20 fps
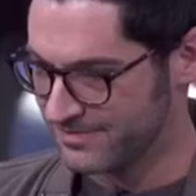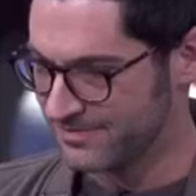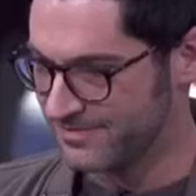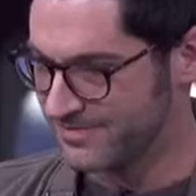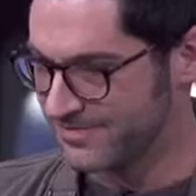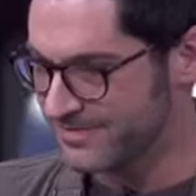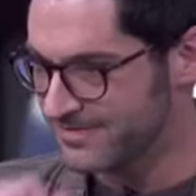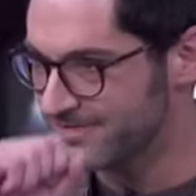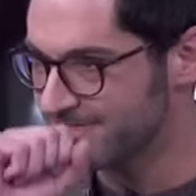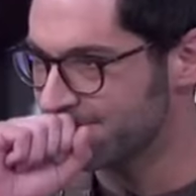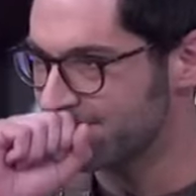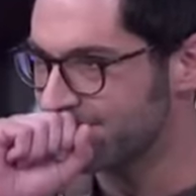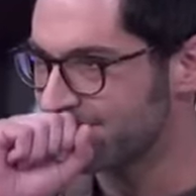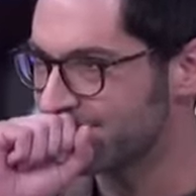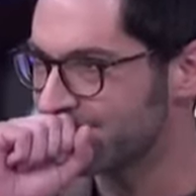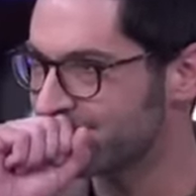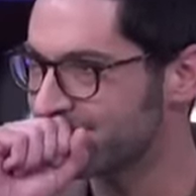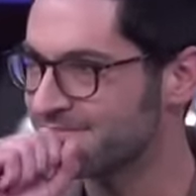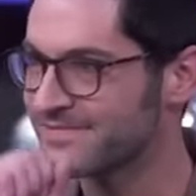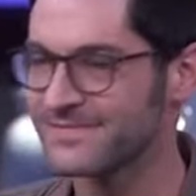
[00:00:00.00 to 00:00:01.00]
Wow. That's, crazy.
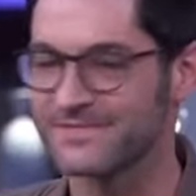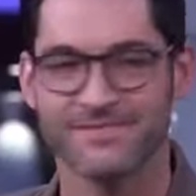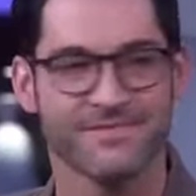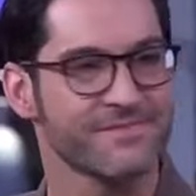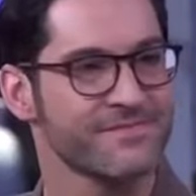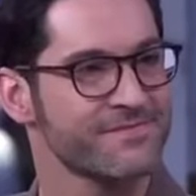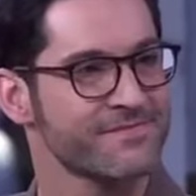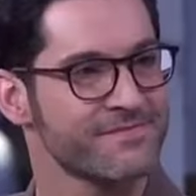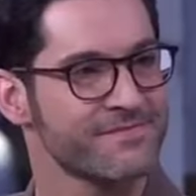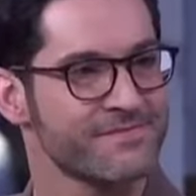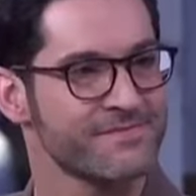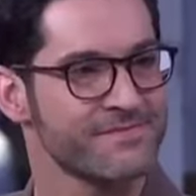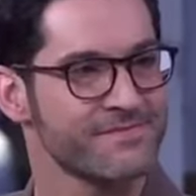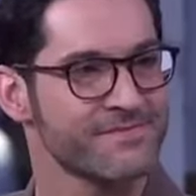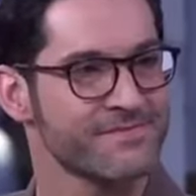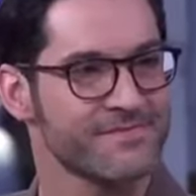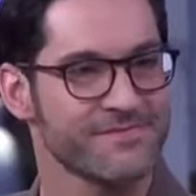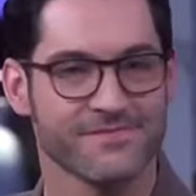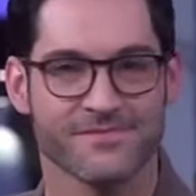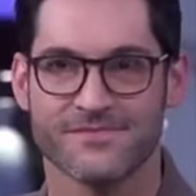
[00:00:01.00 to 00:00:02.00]
That's cute.
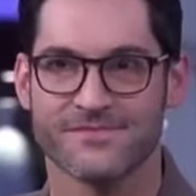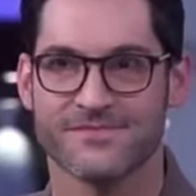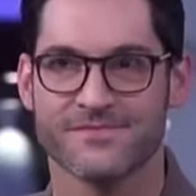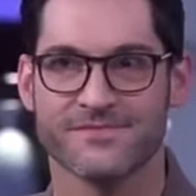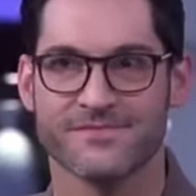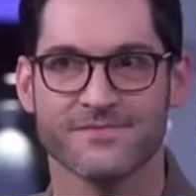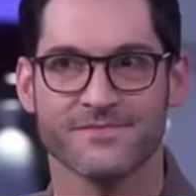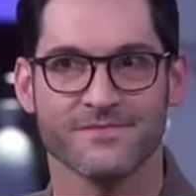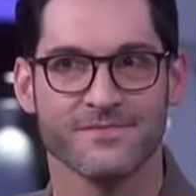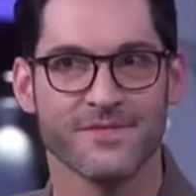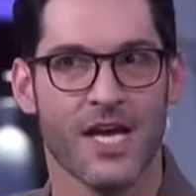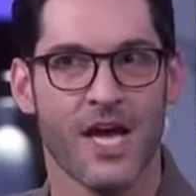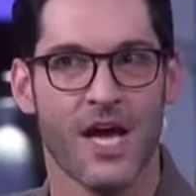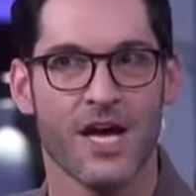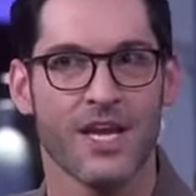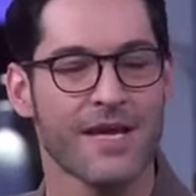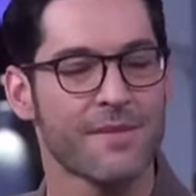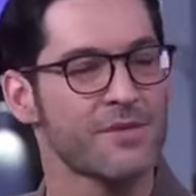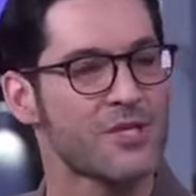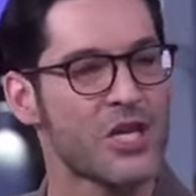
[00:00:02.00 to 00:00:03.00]
What's so, her name?
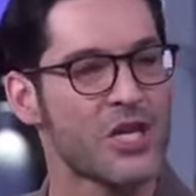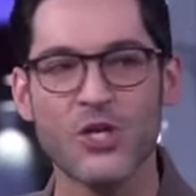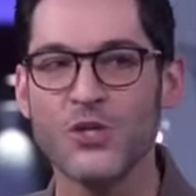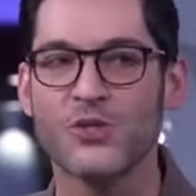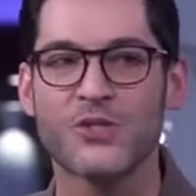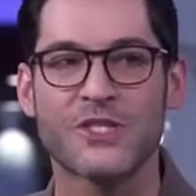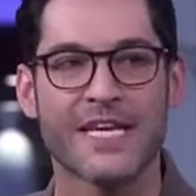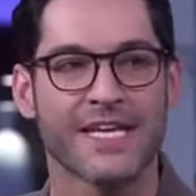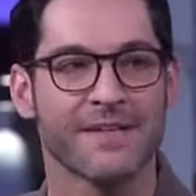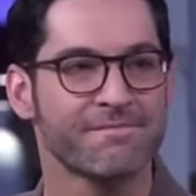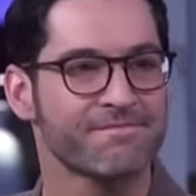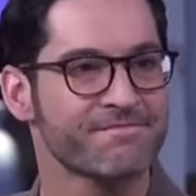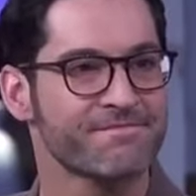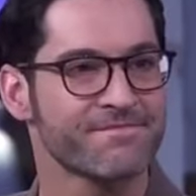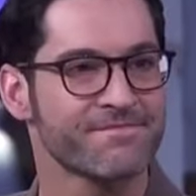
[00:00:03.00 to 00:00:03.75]
Her name is Lucy.